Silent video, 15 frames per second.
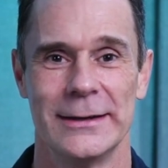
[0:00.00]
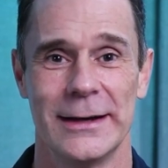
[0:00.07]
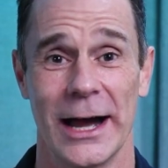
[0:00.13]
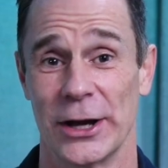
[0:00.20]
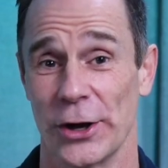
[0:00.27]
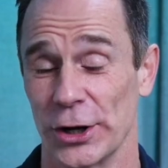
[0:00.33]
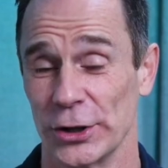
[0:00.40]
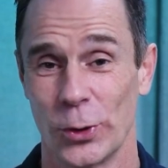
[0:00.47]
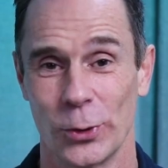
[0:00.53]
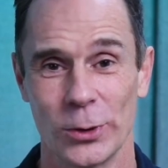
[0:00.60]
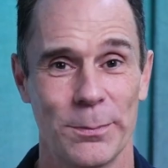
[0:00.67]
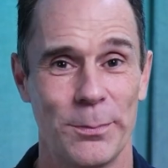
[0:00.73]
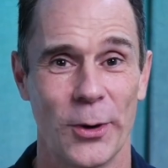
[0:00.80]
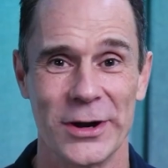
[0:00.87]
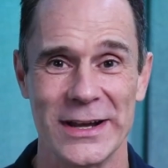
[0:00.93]
I got a total
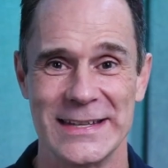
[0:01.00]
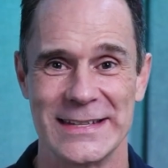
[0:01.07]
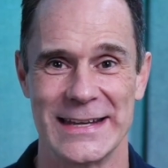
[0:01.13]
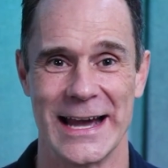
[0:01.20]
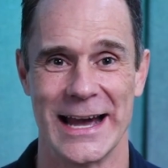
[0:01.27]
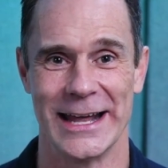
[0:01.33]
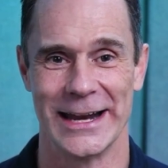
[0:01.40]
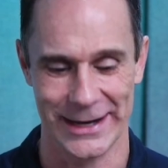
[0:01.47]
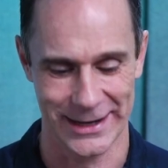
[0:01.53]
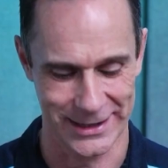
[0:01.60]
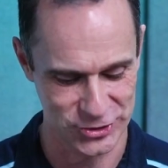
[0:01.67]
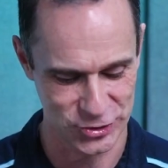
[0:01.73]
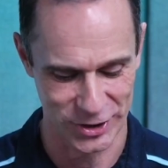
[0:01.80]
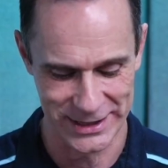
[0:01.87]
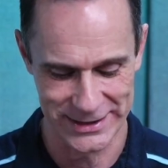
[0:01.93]
body scan. I
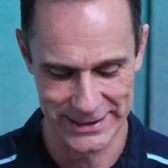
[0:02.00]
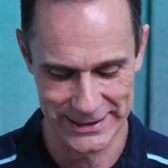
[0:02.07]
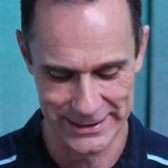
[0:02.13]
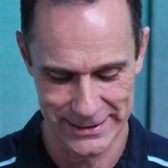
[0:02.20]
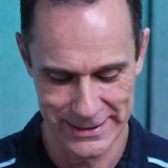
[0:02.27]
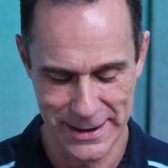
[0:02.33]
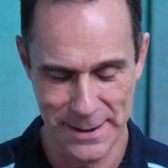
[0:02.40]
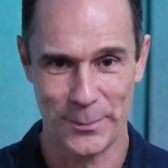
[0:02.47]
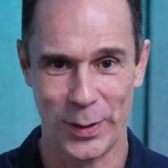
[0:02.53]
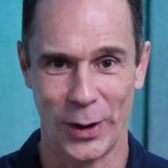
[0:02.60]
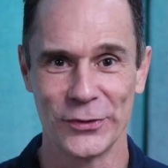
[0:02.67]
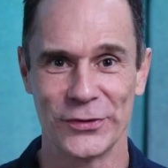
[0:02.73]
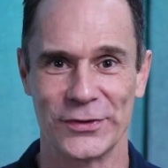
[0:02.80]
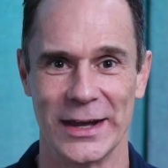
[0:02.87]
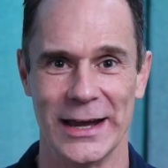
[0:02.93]
tried the
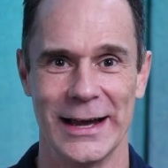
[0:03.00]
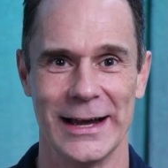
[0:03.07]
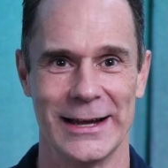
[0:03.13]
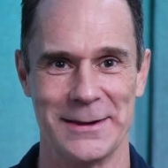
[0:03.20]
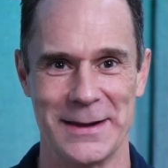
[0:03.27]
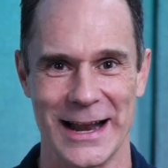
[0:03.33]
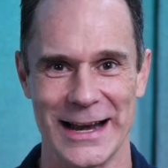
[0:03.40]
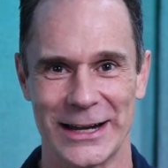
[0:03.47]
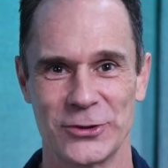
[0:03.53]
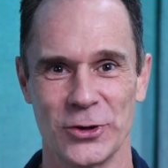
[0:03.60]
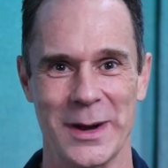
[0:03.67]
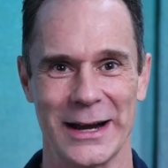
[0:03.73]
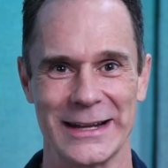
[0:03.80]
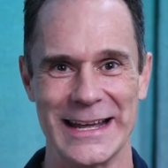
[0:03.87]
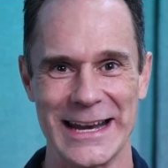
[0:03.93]
pulsed
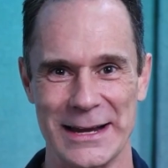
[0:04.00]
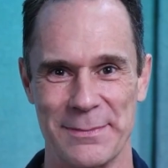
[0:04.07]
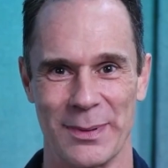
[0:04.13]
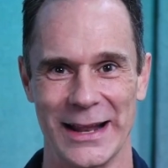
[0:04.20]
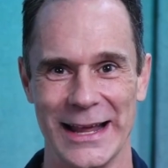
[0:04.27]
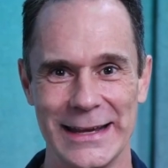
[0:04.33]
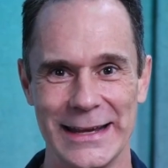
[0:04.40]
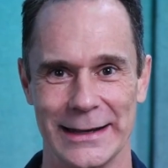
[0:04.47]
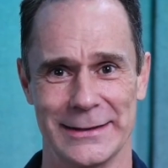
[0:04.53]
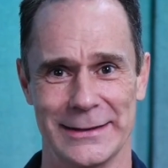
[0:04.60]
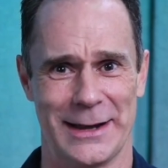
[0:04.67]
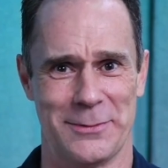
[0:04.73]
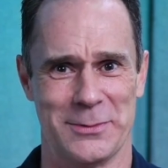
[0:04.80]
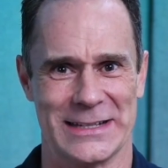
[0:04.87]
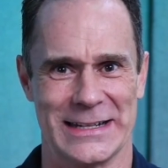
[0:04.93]
electromagnetic blanket.
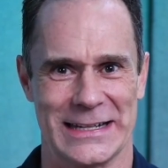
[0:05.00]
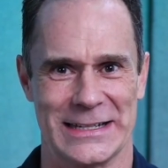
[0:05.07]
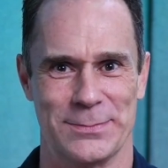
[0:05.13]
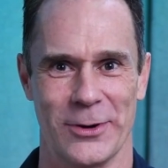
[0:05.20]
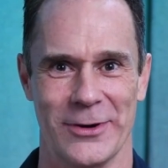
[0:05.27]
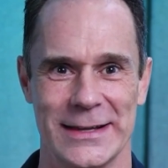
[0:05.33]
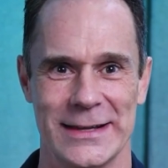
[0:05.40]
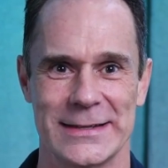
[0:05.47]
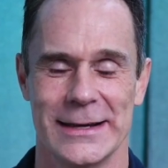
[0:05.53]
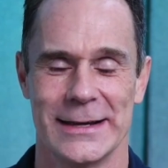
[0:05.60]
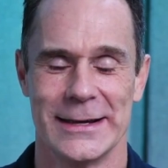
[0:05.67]
That was an experience.